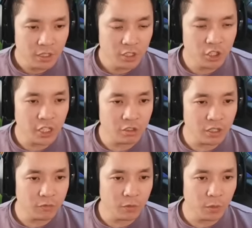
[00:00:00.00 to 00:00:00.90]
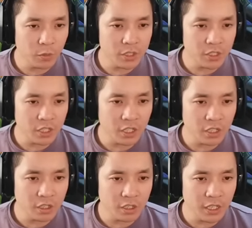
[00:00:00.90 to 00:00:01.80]
Generally, from what we see
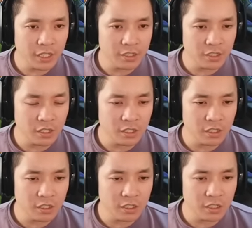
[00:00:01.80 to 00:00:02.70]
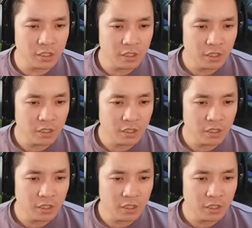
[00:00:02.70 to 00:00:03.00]
here, guys, is